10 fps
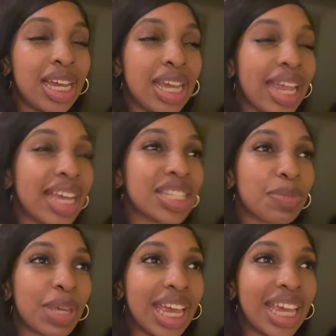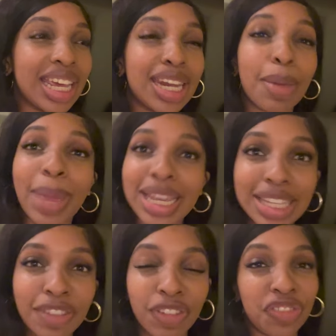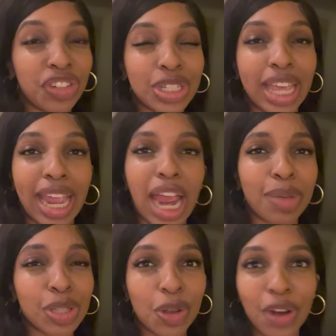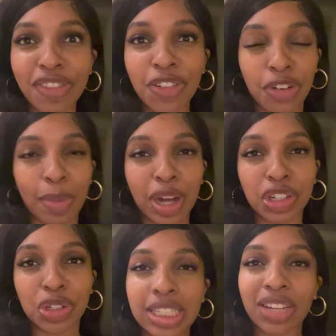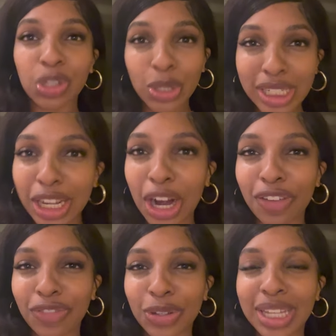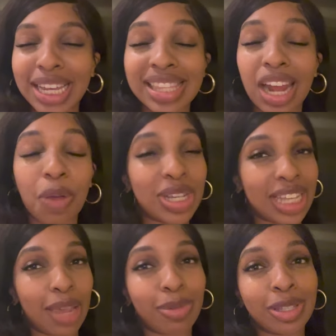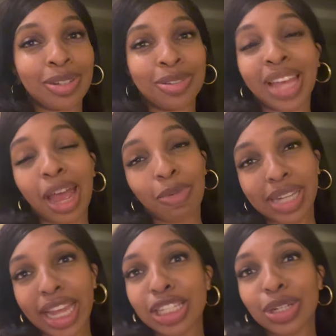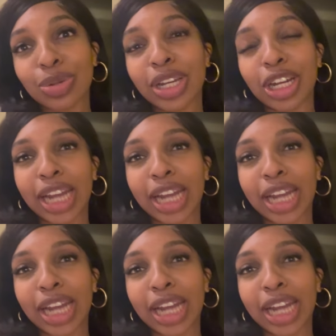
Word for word: It has been an amazing fun-filled day. I am so grateful for my crew. Of course, there are a few things that I wasn't able to do that I would like to do here in